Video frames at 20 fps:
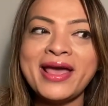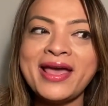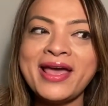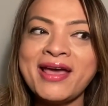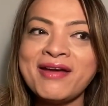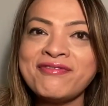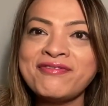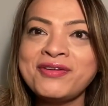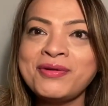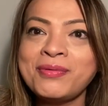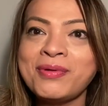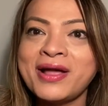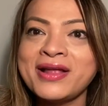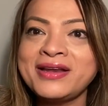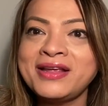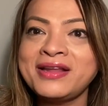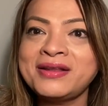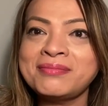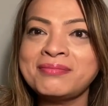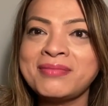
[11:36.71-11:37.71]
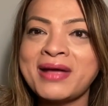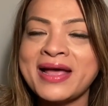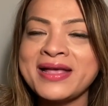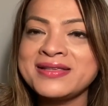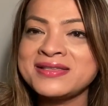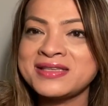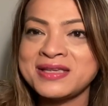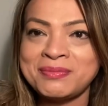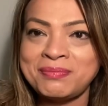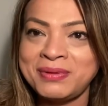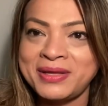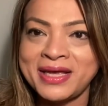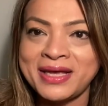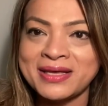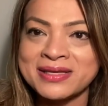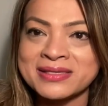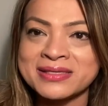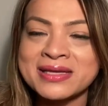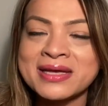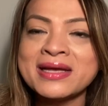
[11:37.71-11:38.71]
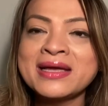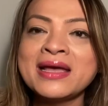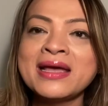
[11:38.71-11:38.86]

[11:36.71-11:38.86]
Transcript: everyone in my siblings.